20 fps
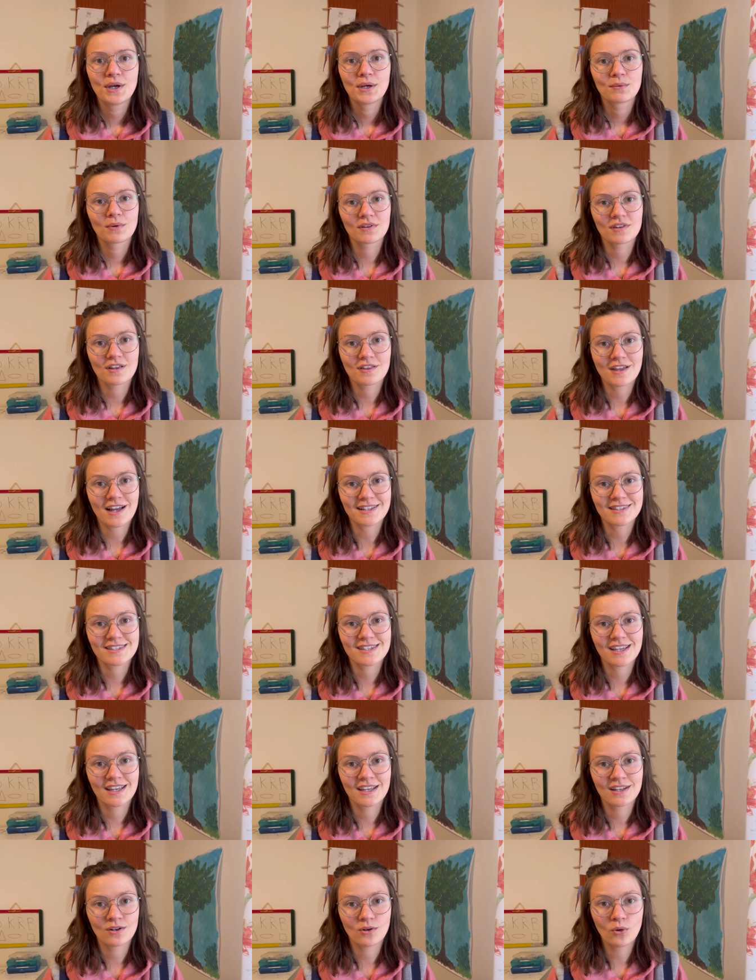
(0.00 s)
whether that's
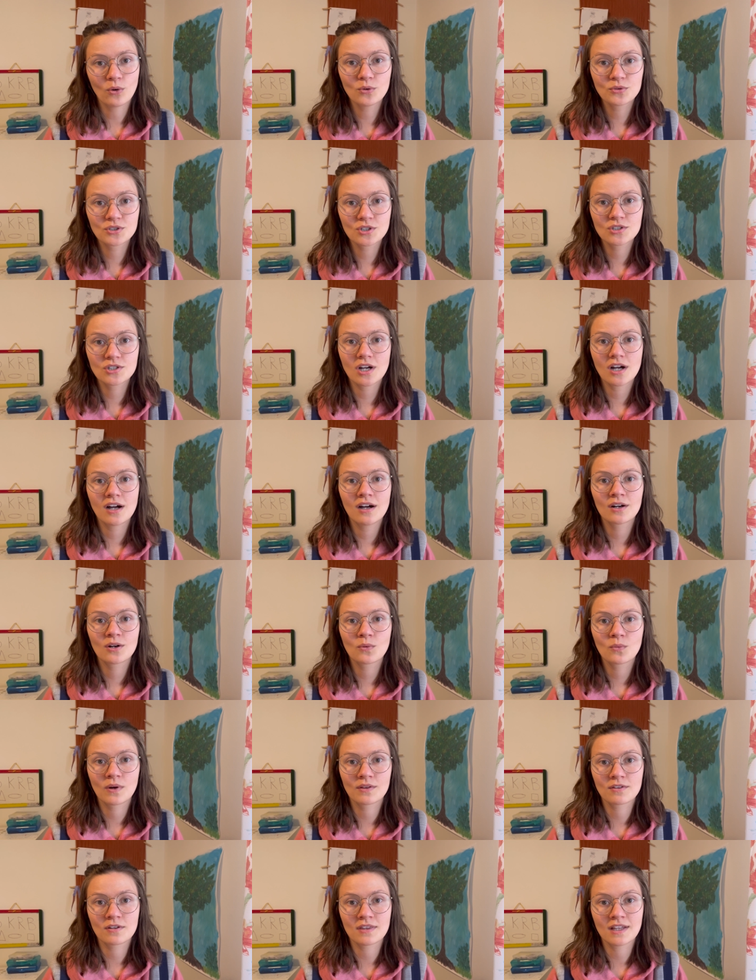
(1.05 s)
an older dog,
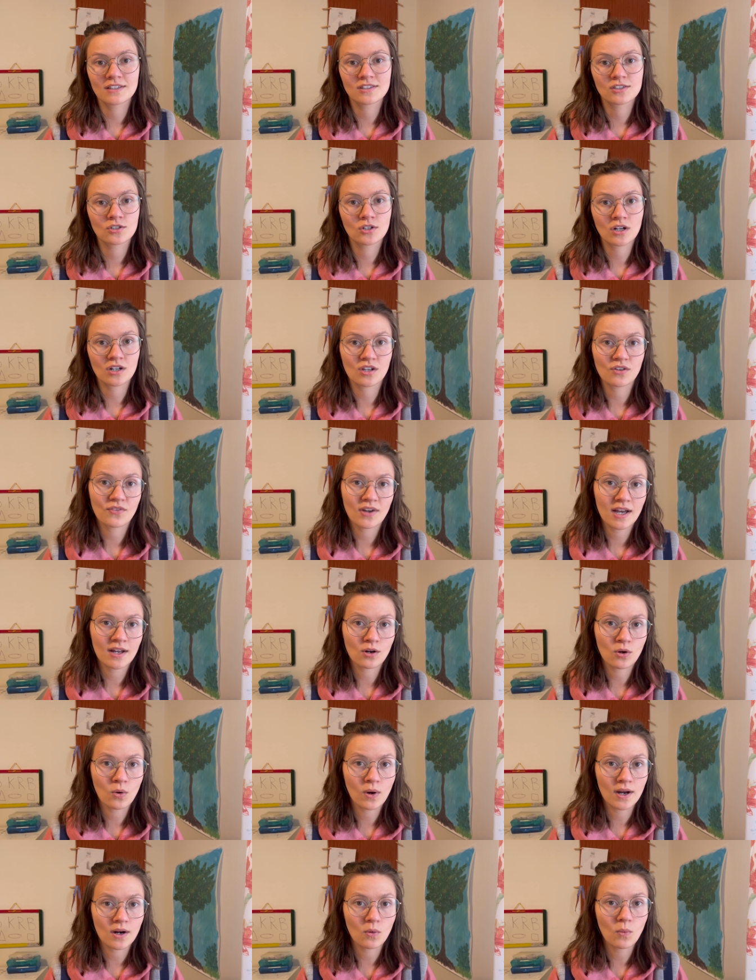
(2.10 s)
whether that's a dog you've had
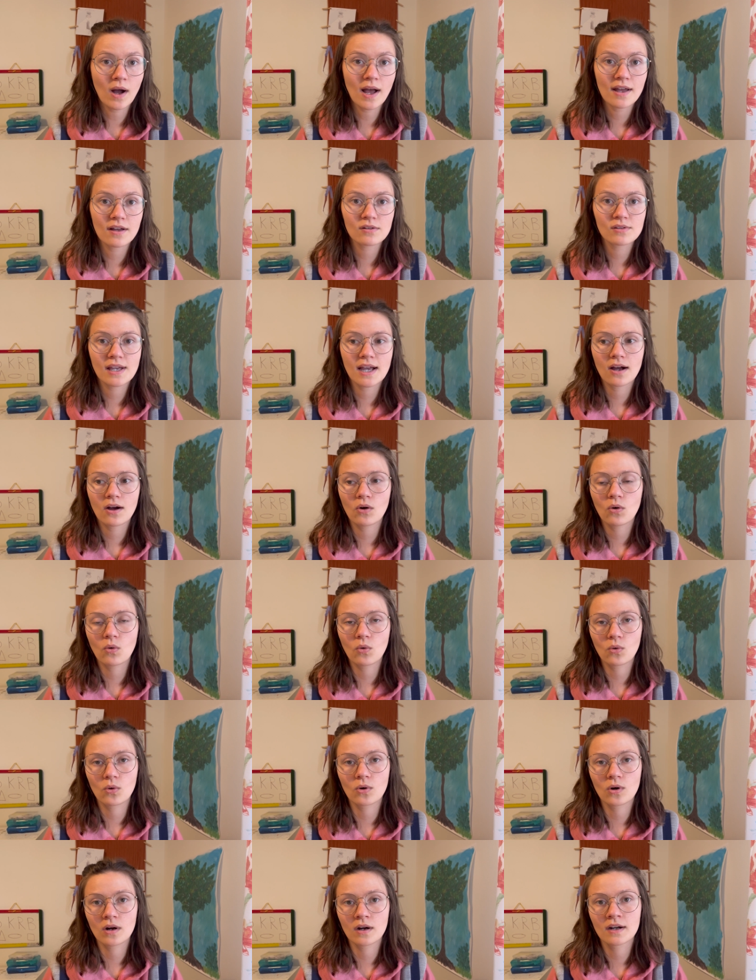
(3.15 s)
quite a while now,
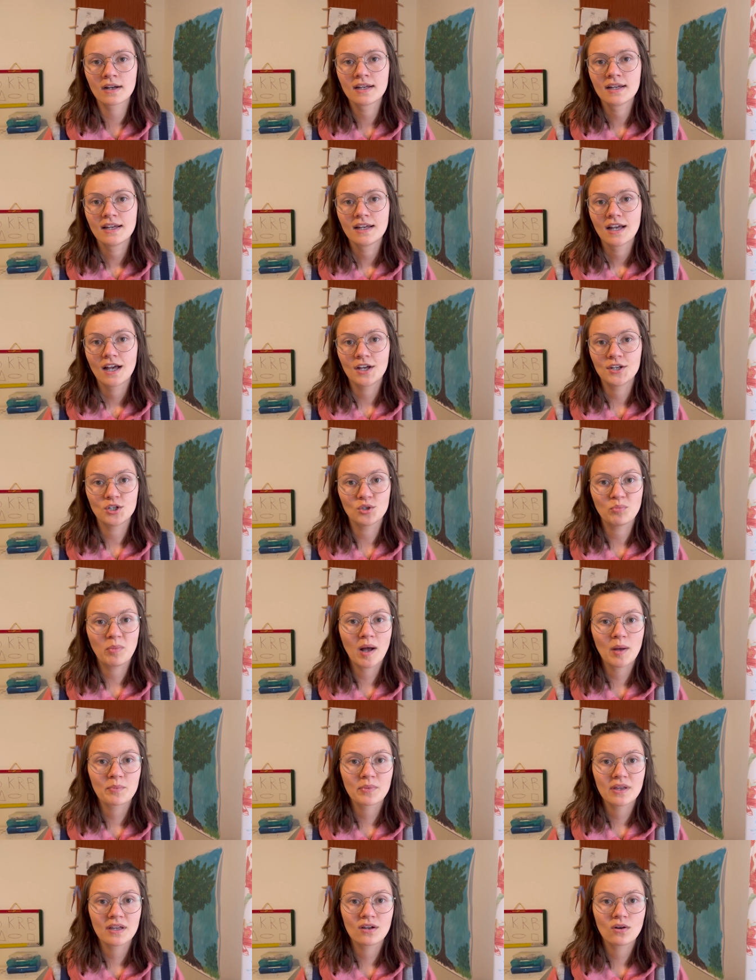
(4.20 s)
or a new
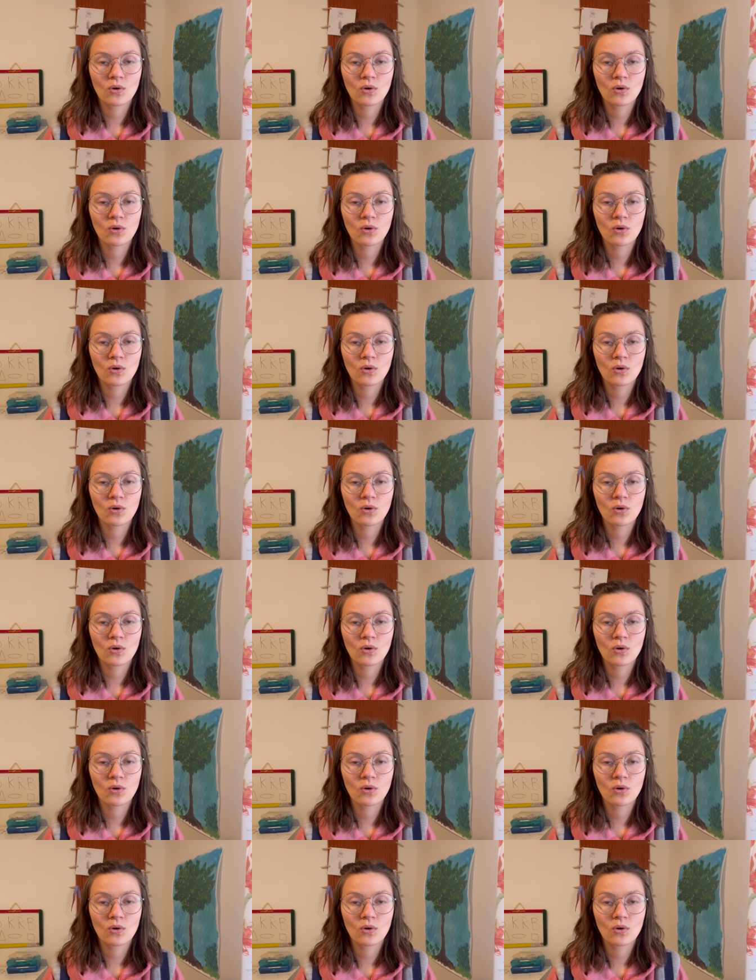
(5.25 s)
puppy,